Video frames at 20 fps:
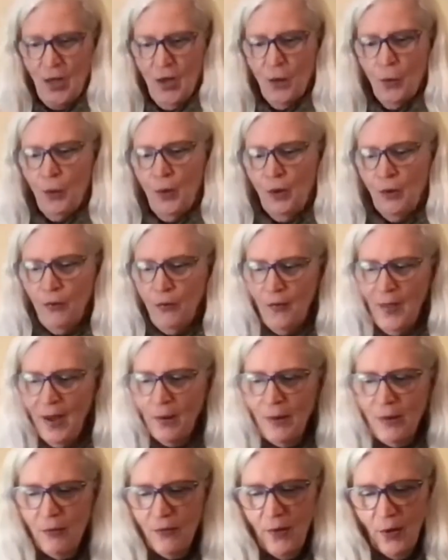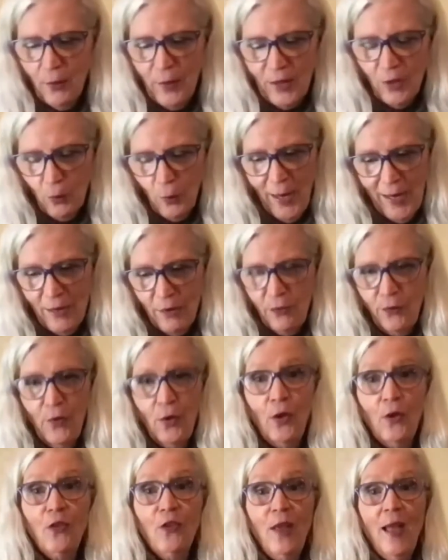We're very, very
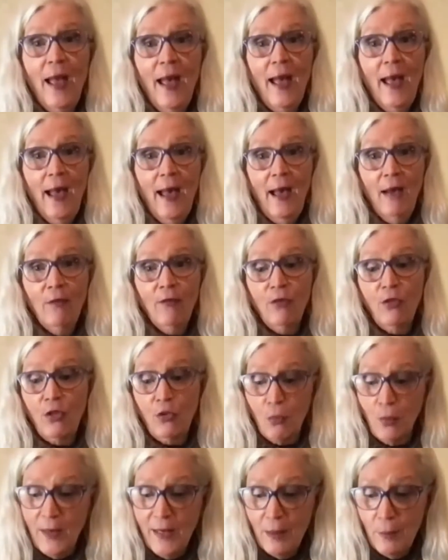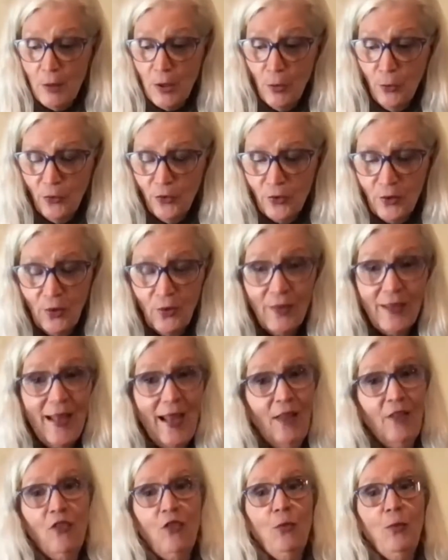grateful to have 3 musical
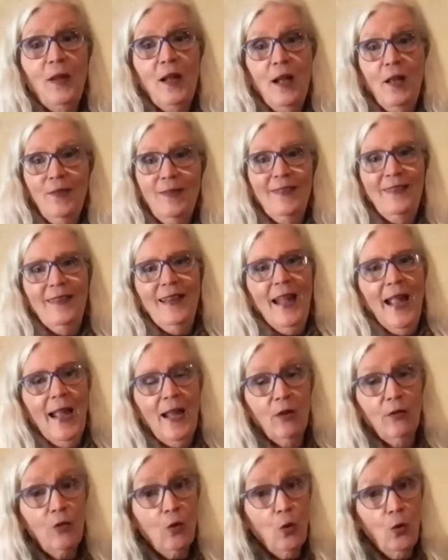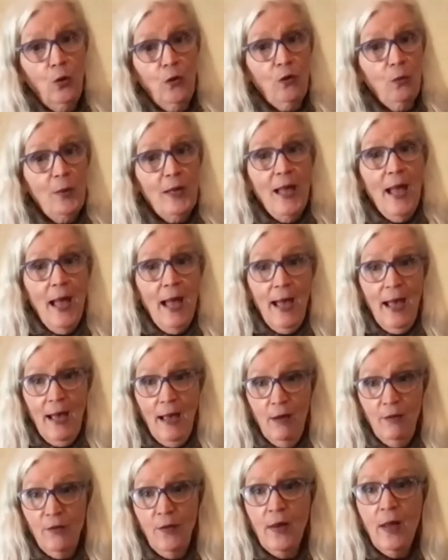guests with us today. Of course, we
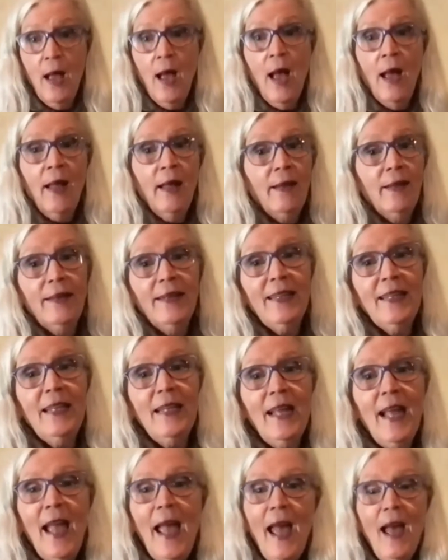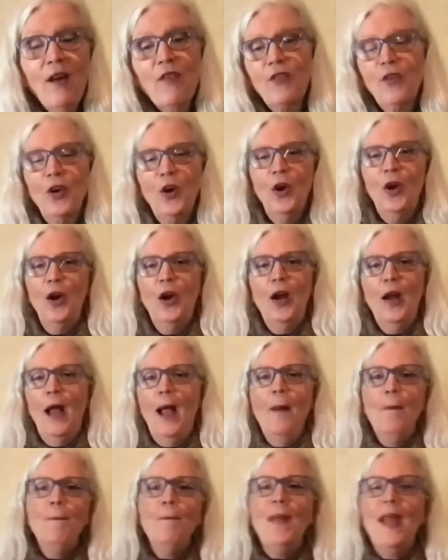have the ever
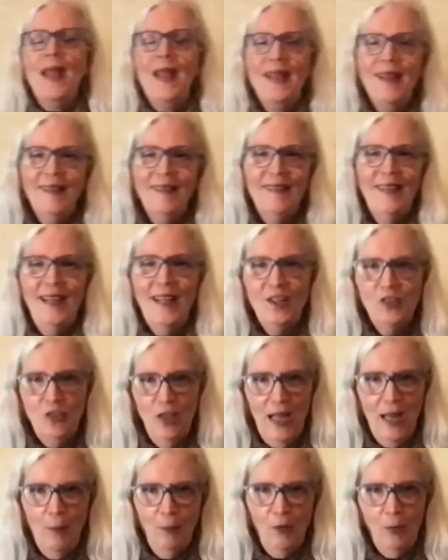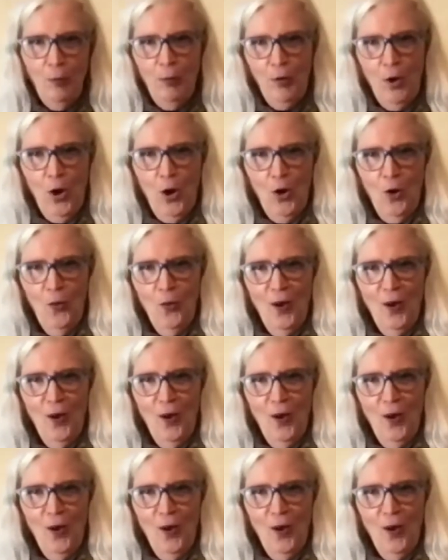amazing James Brough